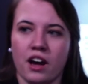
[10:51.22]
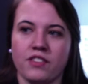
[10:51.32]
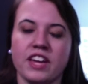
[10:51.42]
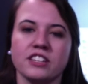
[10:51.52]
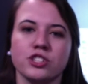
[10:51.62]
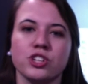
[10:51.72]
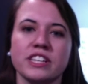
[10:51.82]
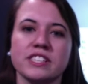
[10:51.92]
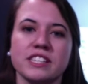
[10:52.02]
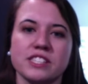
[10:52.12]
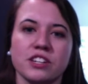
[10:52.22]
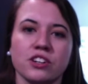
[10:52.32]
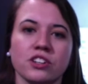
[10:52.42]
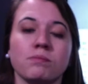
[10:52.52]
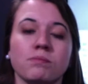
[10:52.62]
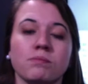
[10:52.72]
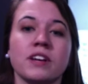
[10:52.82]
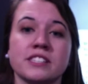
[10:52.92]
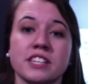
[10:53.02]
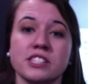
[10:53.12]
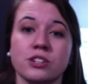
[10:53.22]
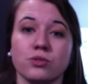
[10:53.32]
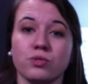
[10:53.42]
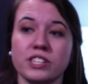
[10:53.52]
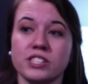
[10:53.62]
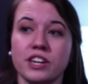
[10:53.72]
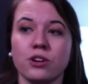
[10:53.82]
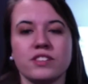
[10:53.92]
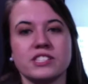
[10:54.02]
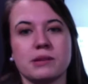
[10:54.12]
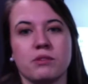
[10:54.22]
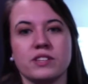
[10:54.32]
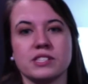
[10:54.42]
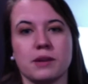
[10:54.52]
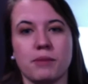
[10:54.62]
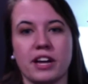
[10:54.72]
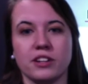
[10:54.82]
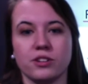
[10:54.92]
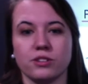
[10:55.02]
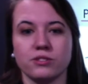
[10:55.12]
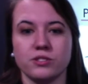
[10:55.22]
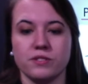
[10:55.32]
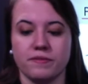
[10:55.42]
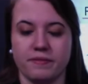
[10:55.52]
the industry is considered riskier than some of its competitors.